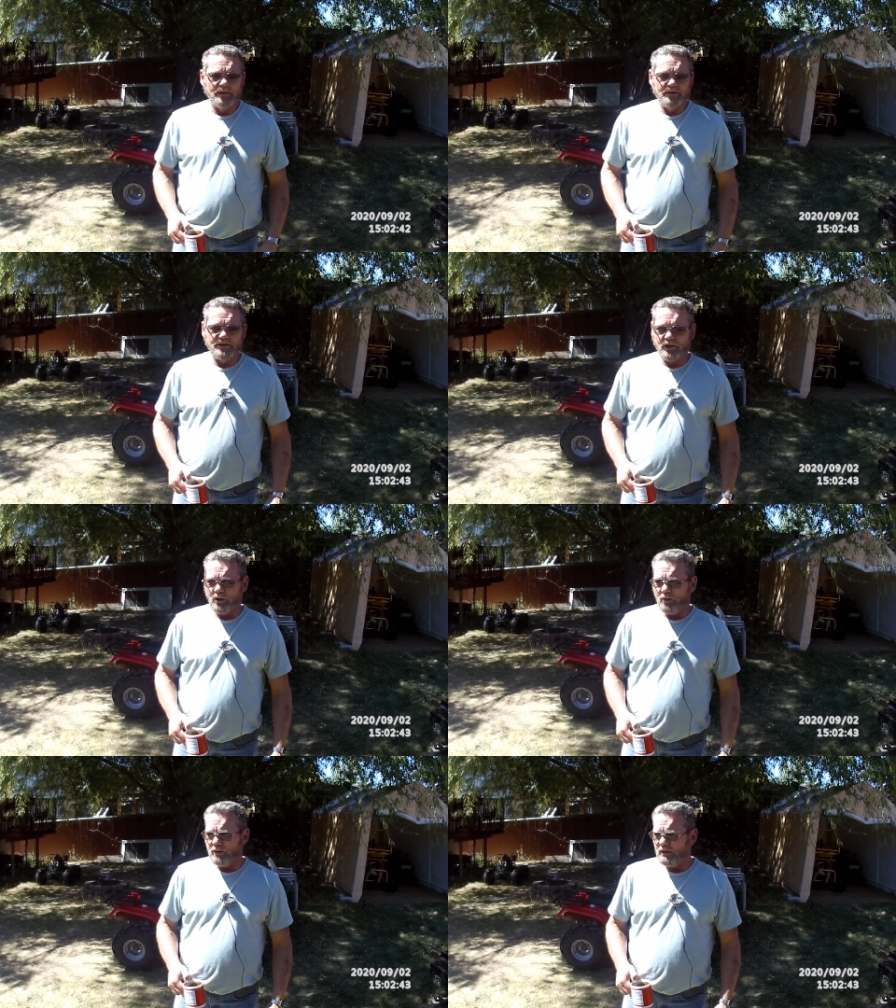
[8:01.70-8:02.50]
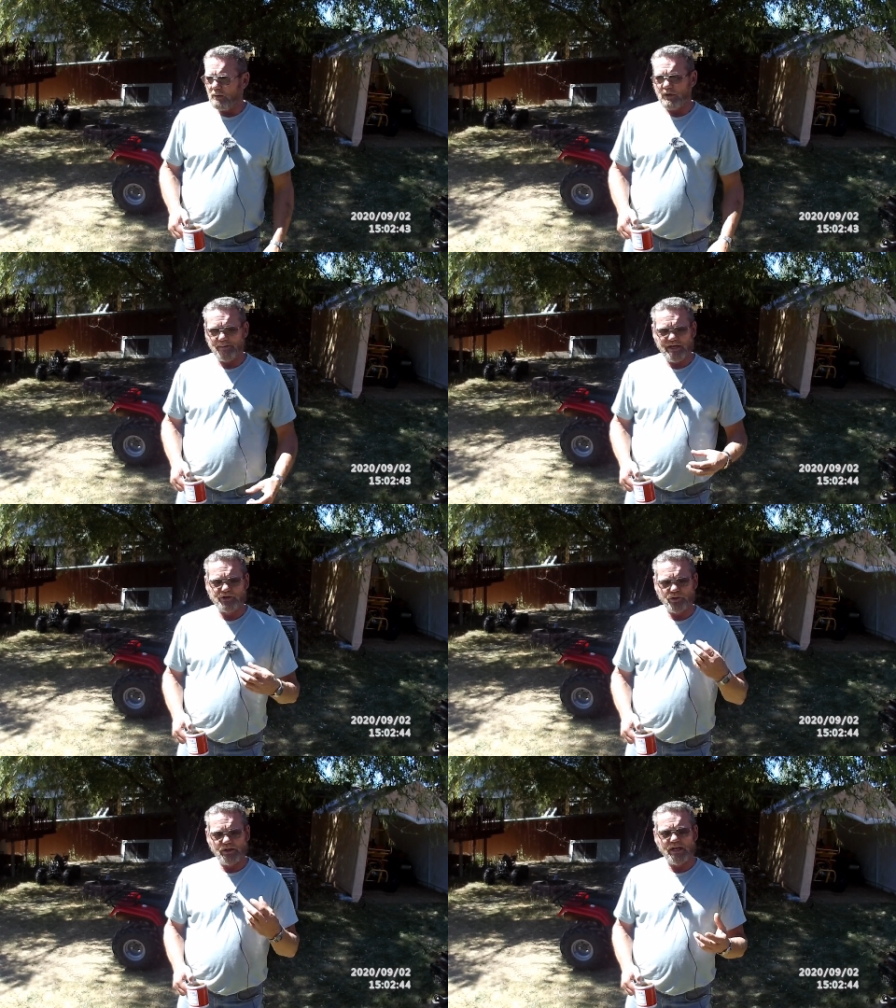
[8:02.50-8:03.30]
So I want to make
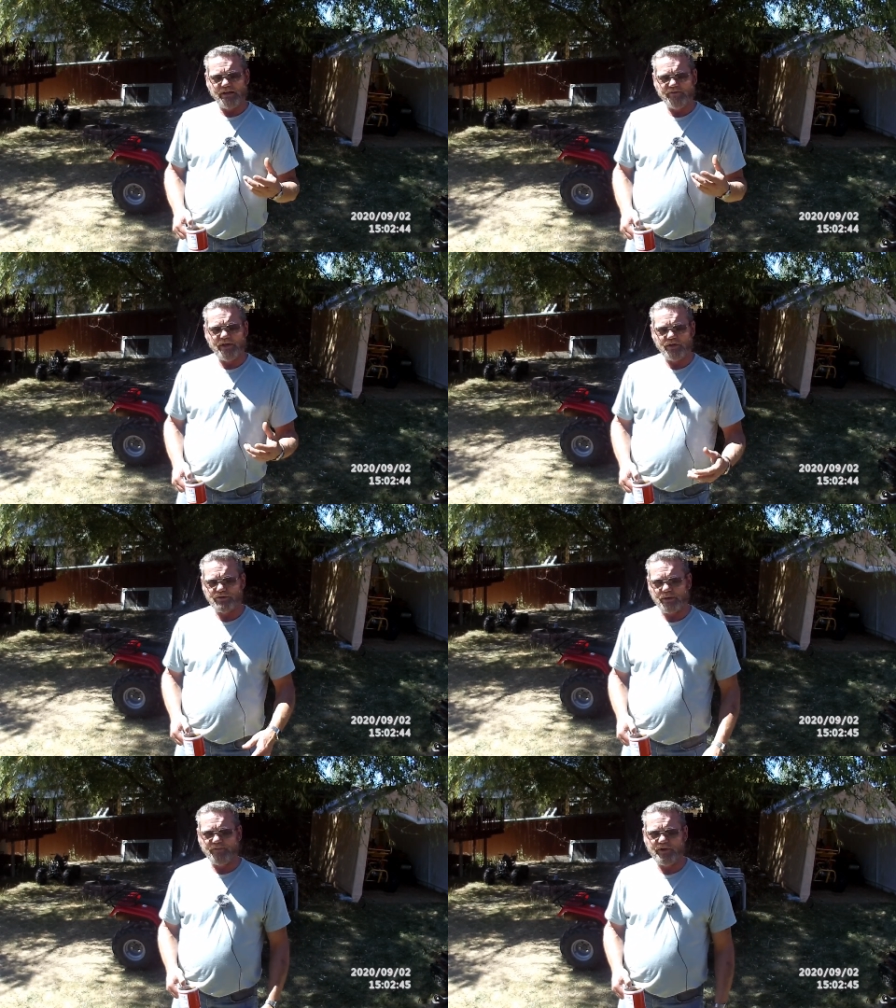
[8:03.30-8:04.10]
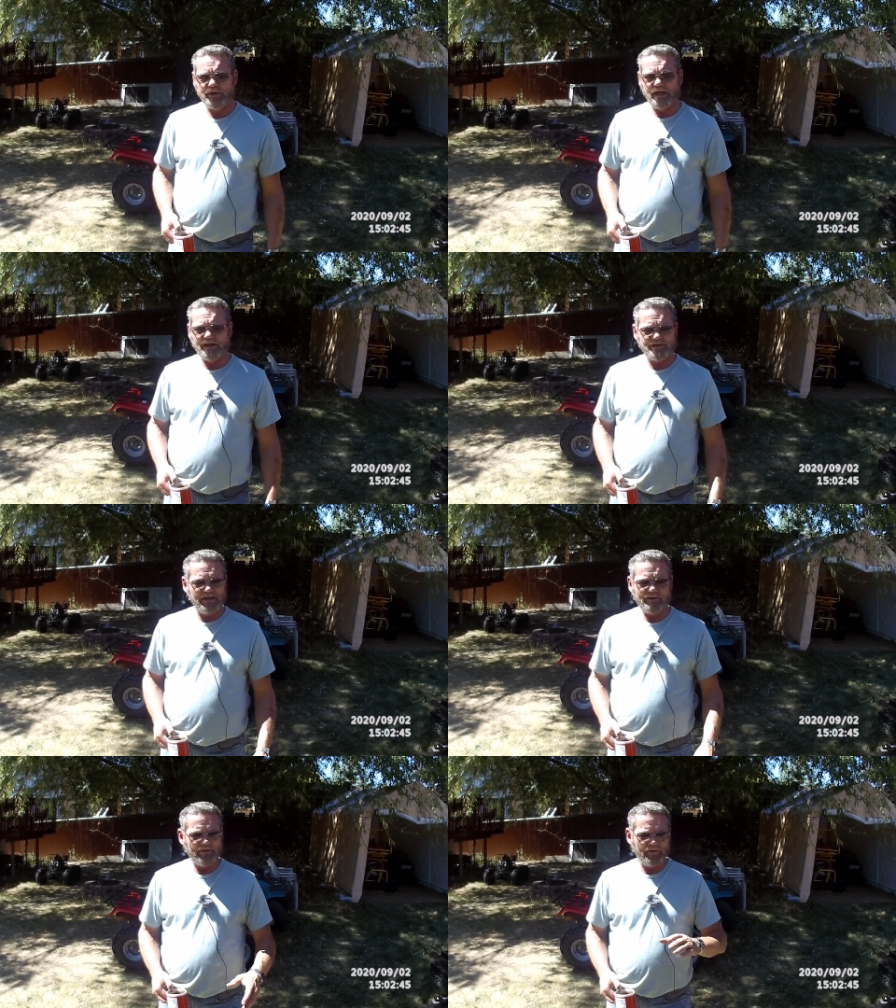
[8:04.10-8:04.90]
sure that I get videos up for you guys,
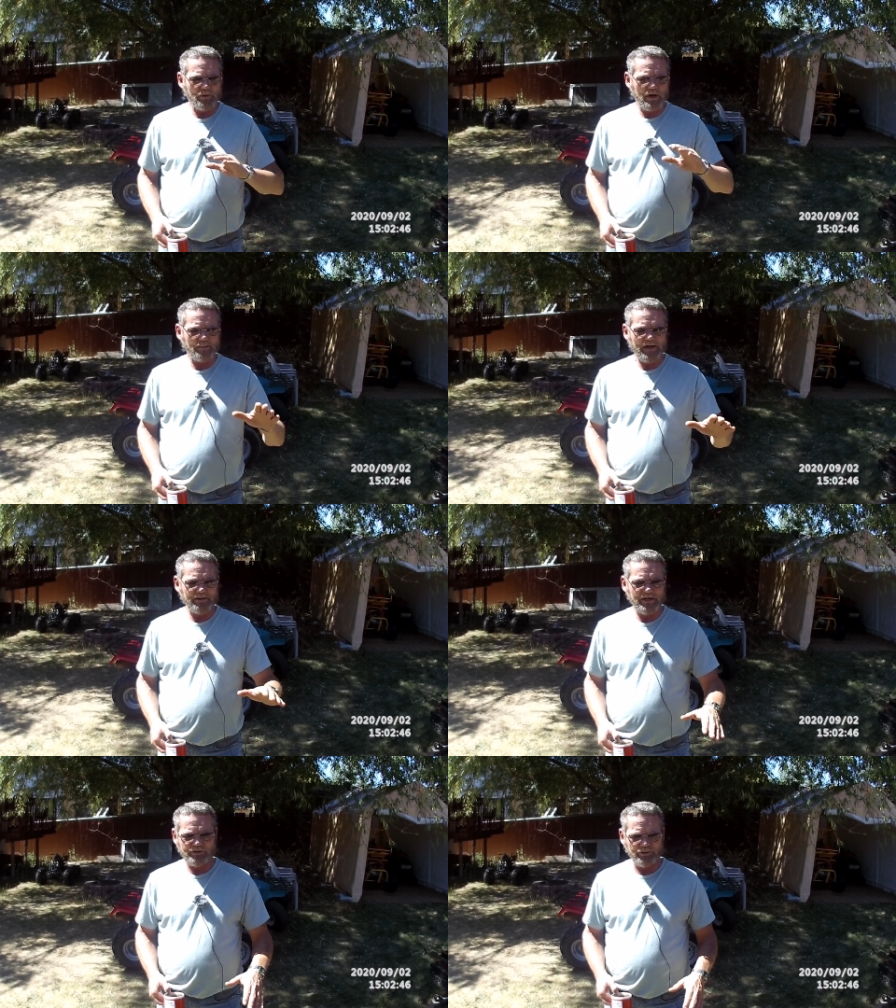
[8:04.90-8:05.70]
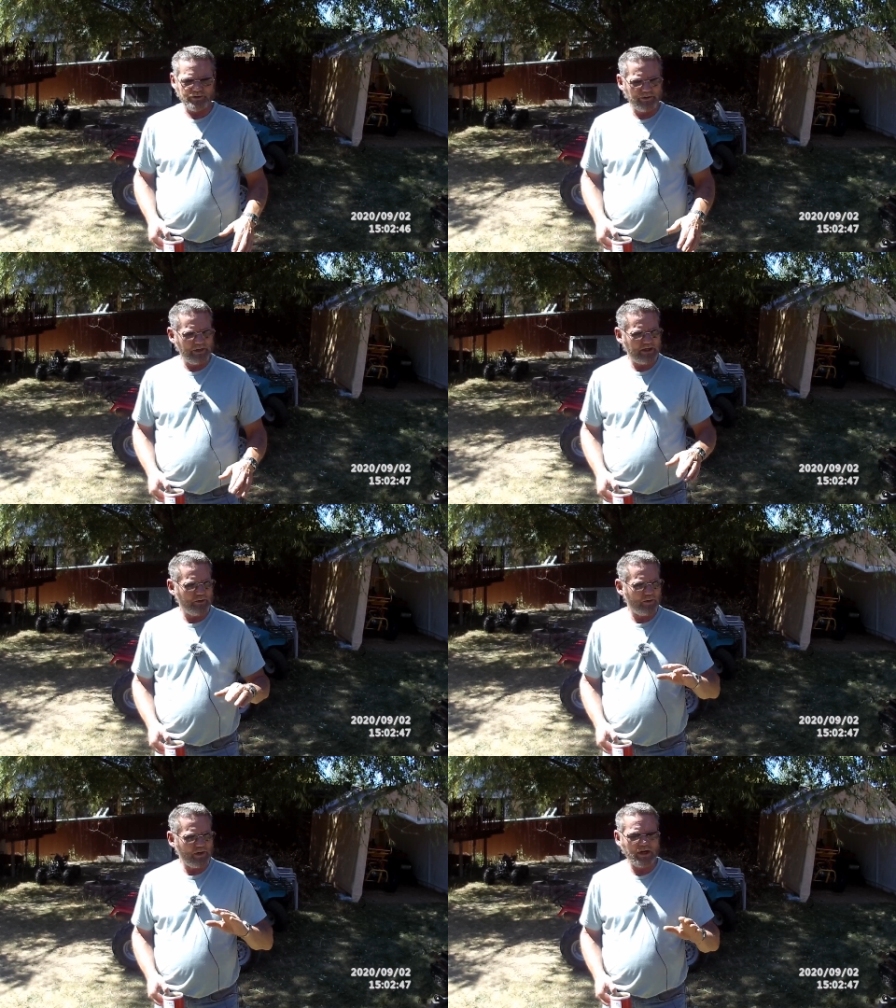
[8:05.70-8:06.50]
even if they're not about dentures. I
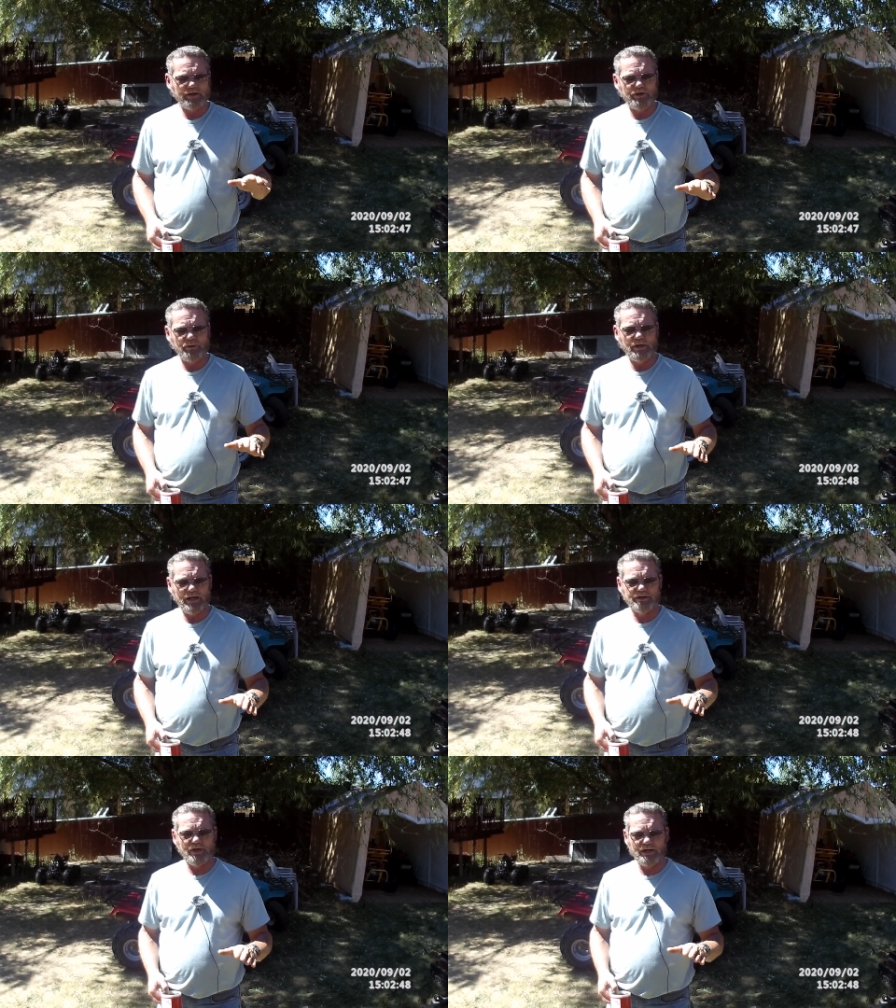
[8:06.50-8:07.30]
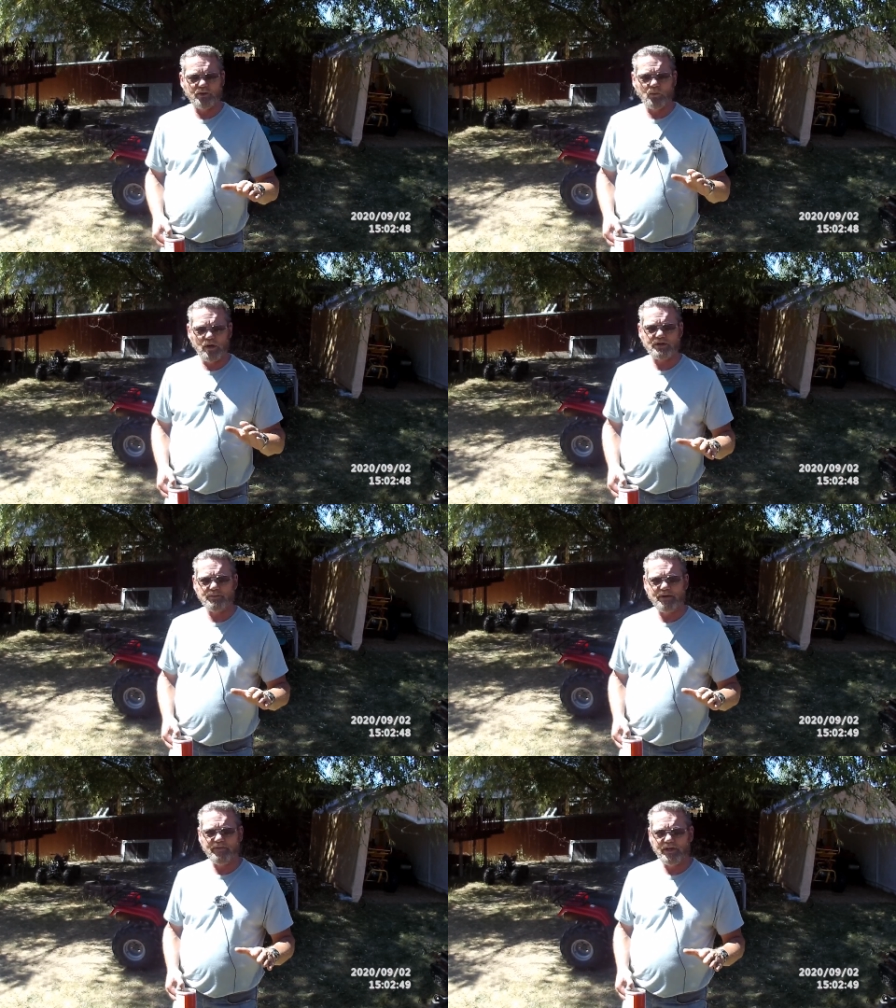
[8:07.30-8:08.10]
know a lot of you guys like to watch
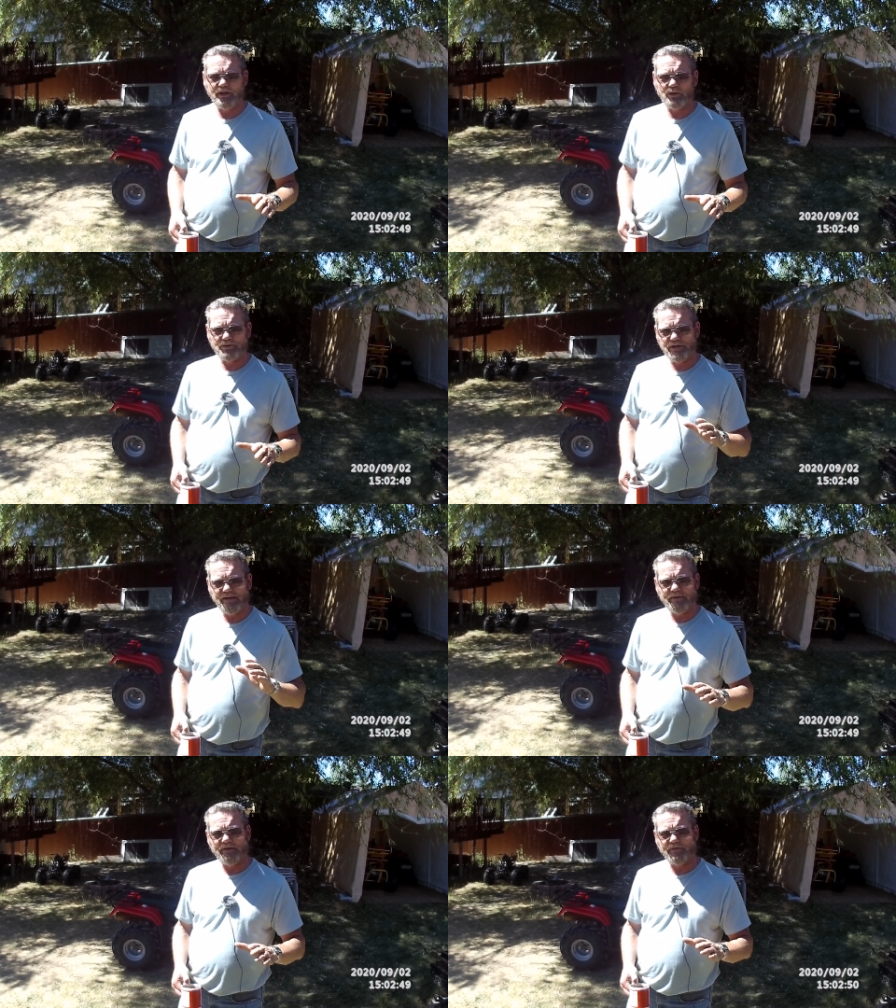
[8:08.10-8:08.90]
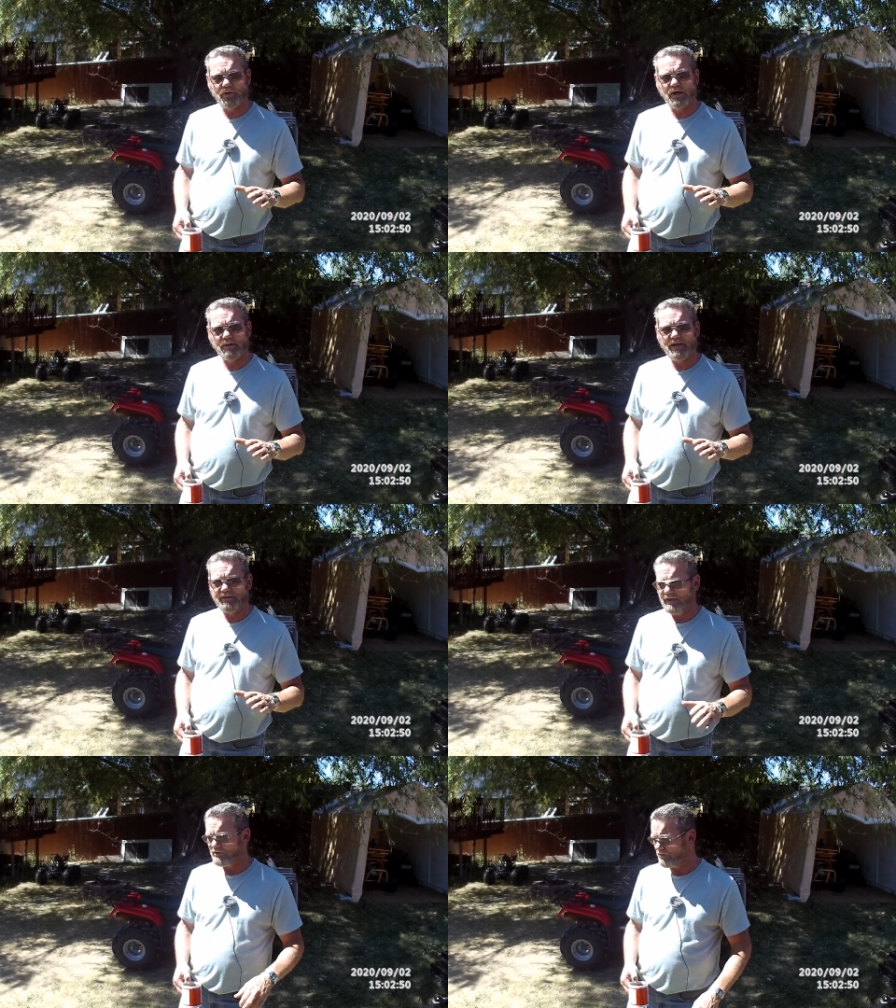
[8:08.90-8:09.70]
my videos, even if they're not
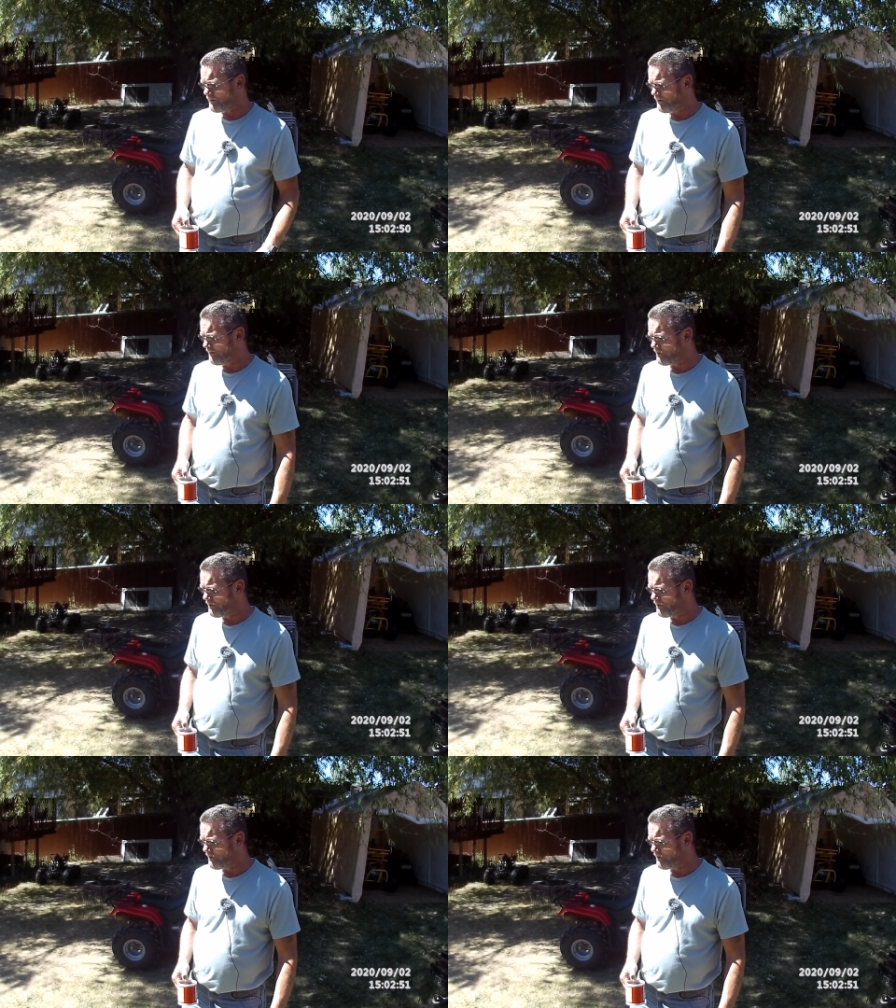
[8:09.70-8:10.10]
about dentures.